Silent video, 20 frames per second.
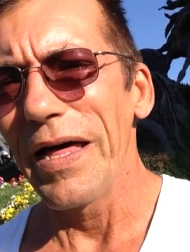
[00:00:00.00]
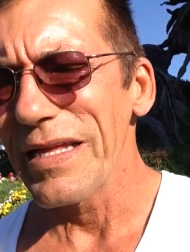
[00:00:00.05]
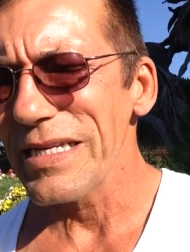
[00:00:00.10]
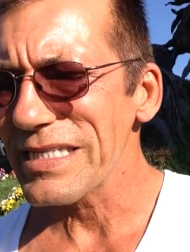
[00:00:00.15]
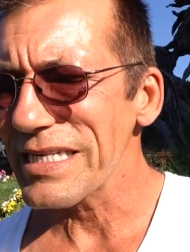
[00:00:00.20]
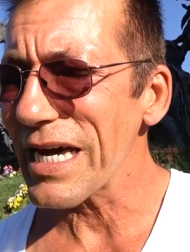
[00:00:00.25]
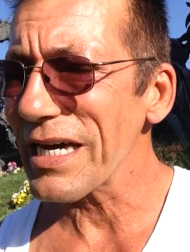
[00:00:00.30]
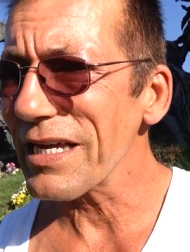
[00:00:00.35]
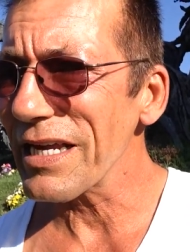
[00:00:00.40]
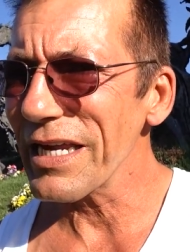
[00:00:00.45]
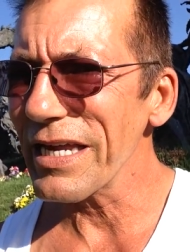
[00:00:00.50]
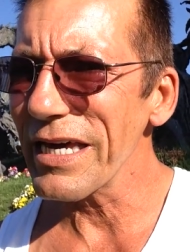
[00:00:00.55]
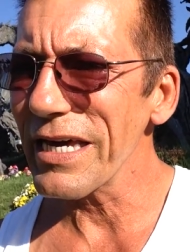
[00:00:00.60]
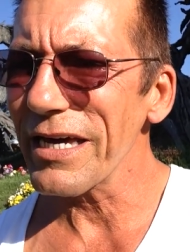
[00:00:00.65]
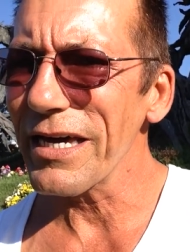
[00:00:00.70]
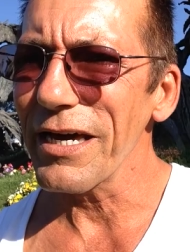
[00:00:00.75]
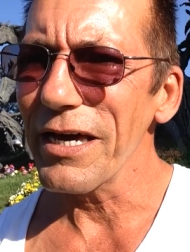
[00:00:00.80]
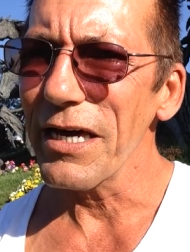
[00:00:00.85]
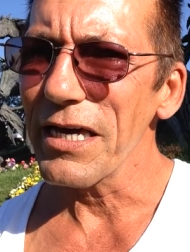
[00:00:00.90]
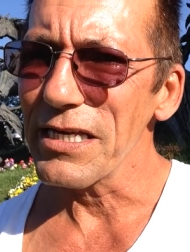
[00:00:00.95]
Second
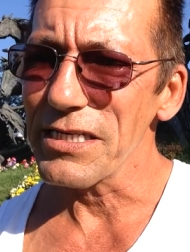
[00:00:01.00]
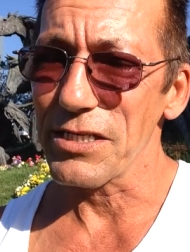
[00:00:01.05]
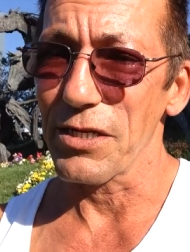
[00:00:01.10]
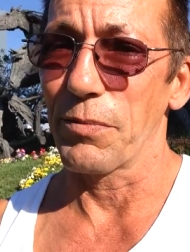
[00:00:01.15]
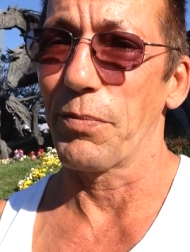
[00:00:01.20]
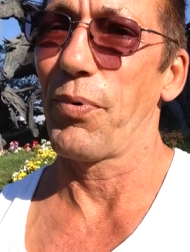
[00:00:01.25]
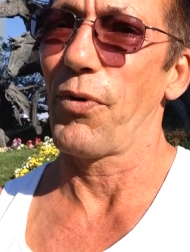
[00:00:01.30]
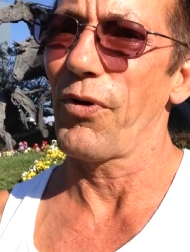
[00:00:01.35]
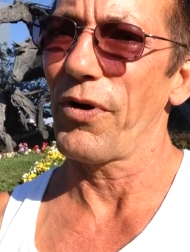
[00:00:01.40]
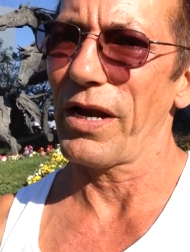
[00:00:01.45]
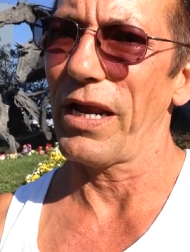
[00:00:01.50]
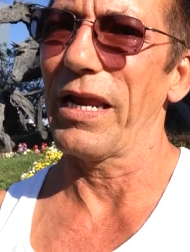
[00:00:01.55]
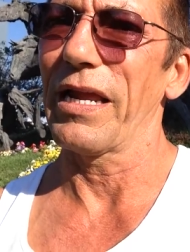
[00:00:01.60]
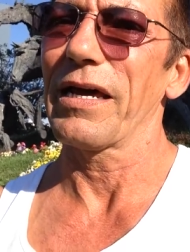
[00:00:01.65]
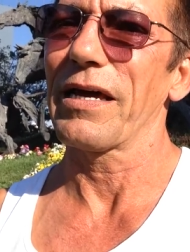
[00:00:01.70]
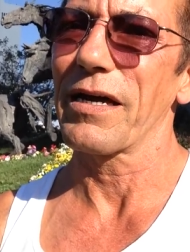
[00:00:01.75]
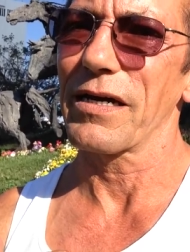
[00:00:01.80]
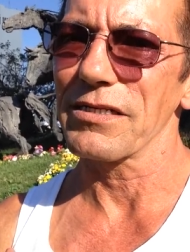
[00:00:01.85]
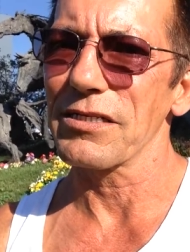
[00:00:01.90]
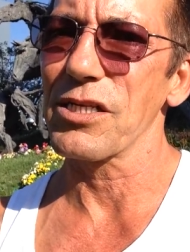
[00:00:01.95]
link is an important
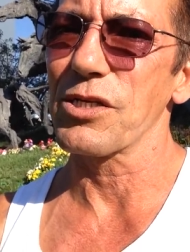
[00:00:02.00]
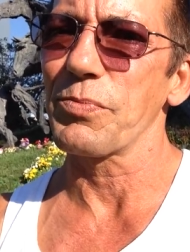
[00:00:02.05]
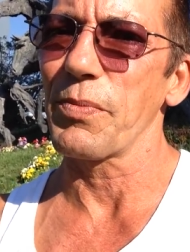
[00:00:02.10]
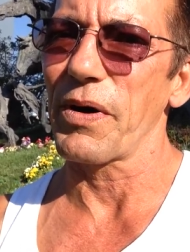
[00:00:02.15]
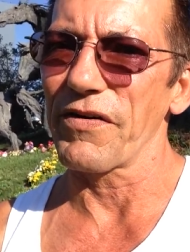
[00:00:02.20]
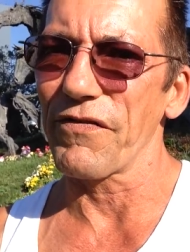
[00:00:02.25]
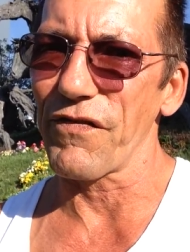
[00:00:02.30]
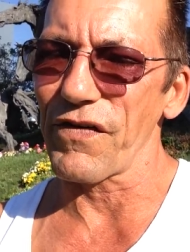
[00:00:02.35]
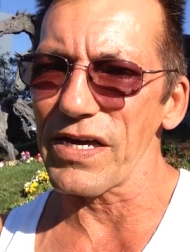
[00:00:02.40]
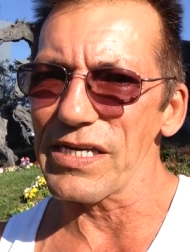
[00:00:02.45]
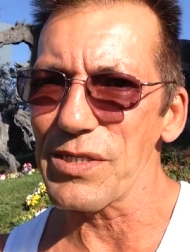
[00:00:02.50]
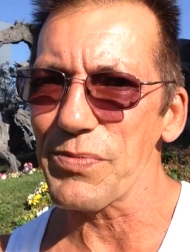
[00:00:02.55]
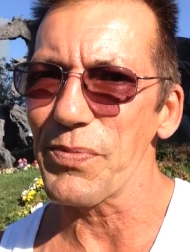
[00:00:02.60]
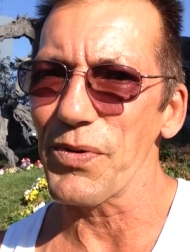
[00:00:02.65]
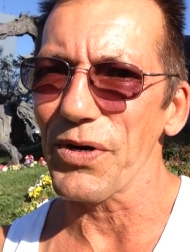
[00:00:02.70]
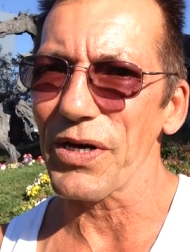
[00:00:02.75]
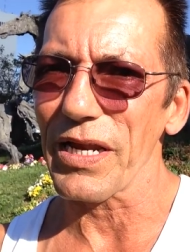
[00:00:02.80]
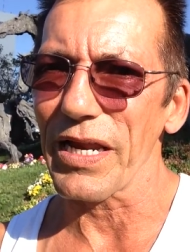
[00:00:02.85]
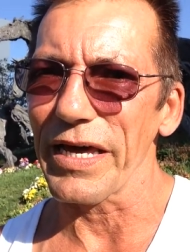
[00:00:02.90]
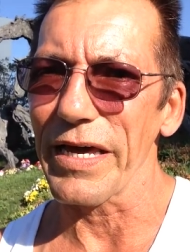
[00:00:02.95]
link because it's my
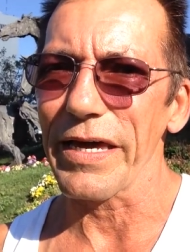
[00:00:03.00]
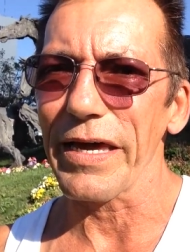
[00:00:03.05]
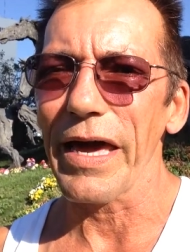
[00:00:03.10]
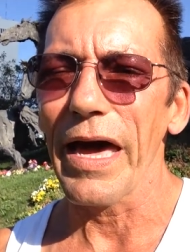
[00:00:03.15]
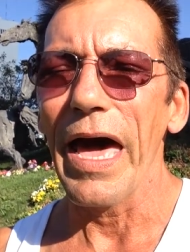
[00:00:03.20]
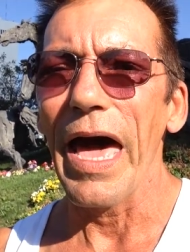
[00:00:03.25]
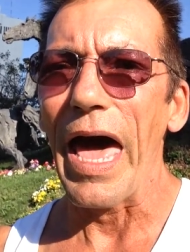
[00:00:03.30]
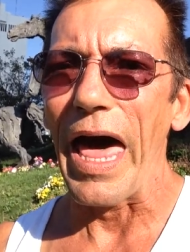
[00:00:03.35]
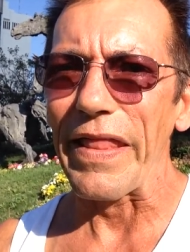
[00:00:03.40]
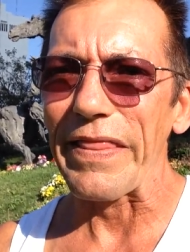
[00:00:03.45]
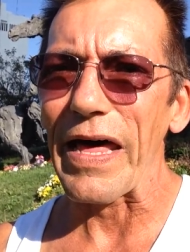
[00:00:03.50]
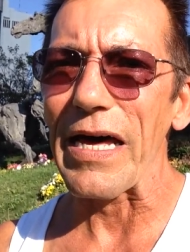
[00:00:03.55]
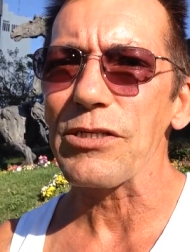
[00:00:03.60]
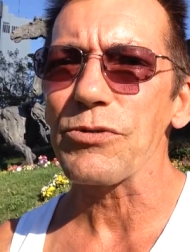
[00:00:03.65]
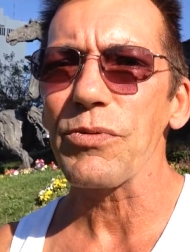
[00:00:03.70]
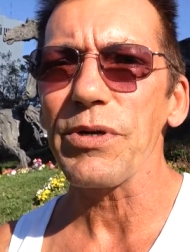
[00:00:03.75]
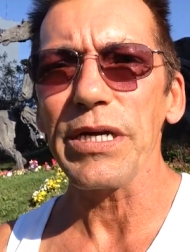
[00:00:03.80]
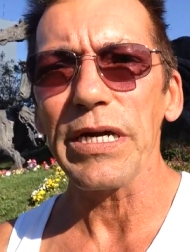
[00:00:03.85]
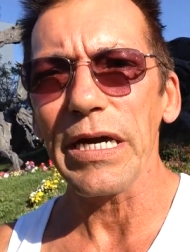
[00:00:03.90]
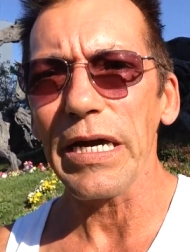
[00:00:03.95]
Facebook link, and that's
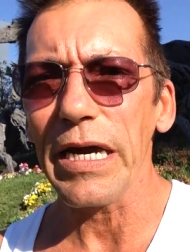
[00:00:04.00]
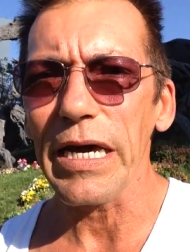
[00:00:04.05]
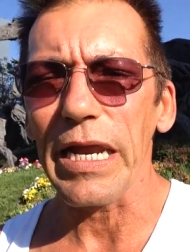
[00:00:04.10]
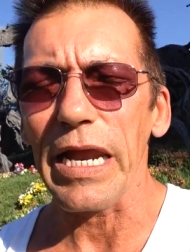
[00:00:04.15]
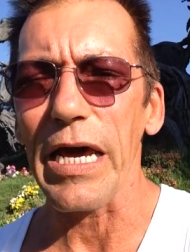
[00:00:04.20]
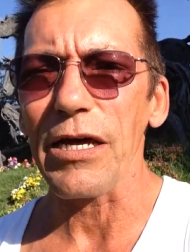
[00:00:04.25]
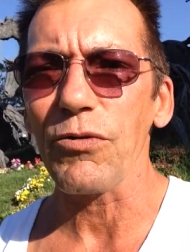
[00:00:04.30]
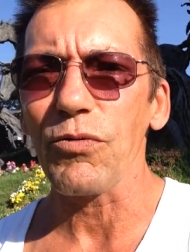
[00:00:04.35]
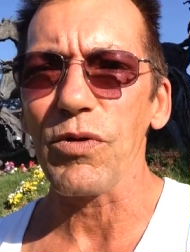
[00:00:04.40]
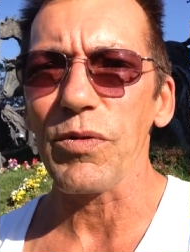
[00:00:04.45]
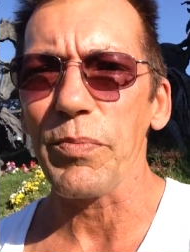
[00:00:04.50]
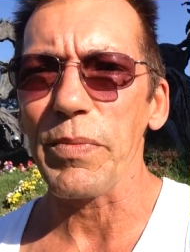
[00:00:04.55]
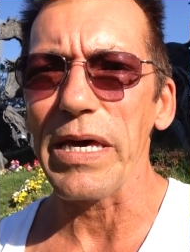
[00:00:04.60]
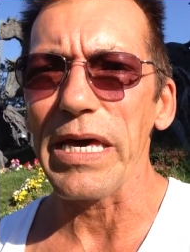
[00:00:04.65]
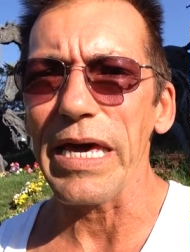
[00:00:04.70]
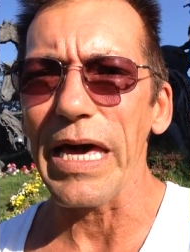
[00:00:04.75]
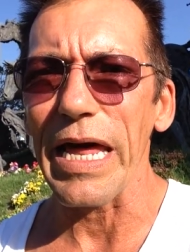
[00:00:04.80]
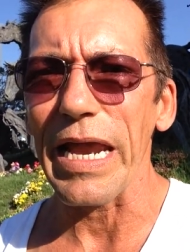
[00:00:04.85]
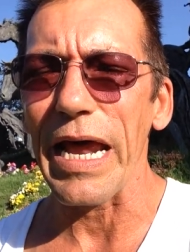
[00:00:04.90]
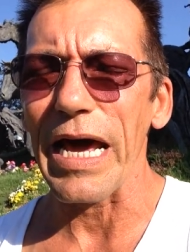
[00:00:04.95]
where you can connect with
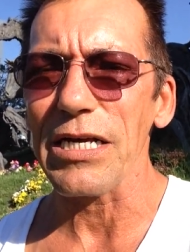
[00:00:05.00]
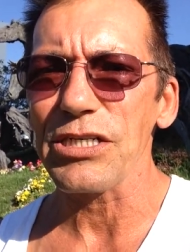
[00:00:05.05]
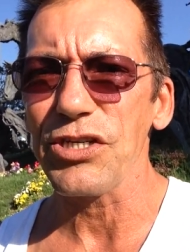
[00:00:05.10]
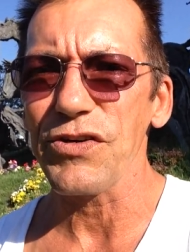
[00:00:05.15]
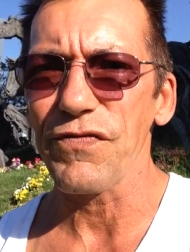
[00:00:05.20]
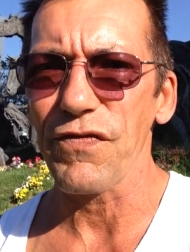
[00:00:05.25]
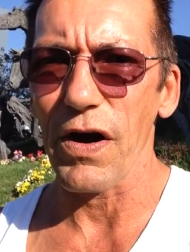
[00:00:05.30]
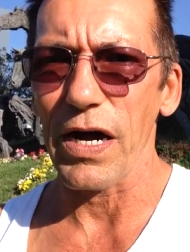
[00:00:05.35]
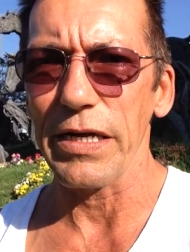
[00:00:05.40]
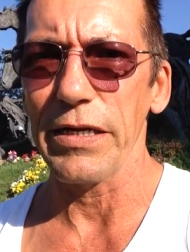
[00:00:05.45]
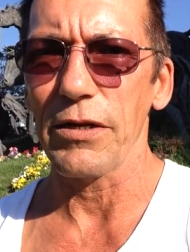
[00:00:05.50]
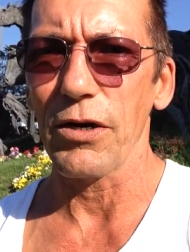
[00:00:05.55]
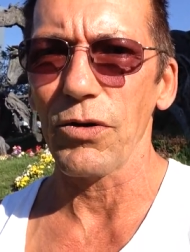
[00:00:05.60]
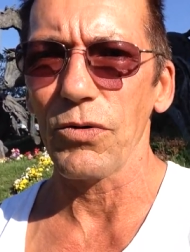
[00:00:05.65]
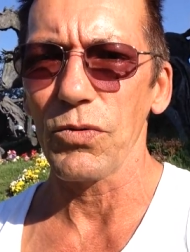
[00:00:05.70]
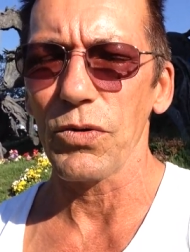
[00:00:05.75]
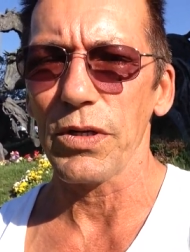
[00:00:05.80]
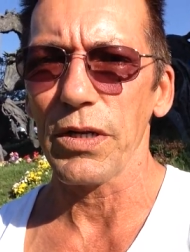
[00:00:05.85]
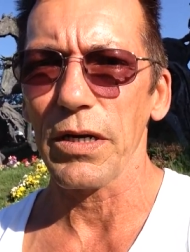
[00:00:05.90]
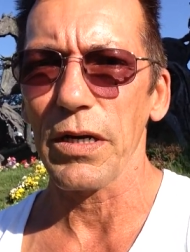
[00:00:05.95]
me and actually find
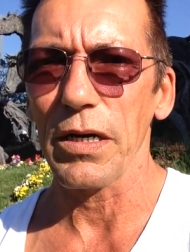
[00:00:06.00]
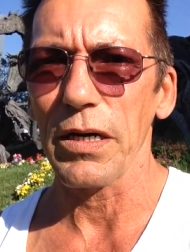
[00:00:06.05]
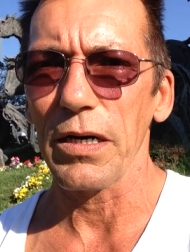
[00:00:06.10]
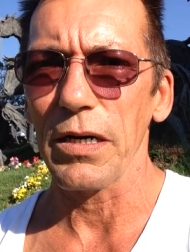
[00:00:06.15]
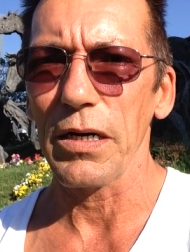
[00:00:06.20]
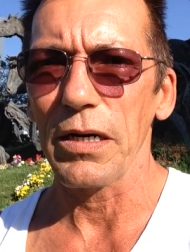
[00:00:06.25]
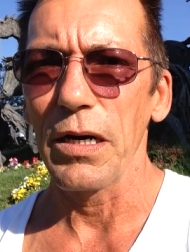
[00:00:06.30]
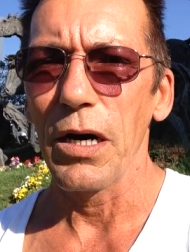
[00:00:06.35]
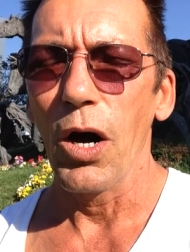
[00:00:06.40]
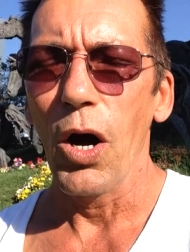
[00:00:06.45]
out uh,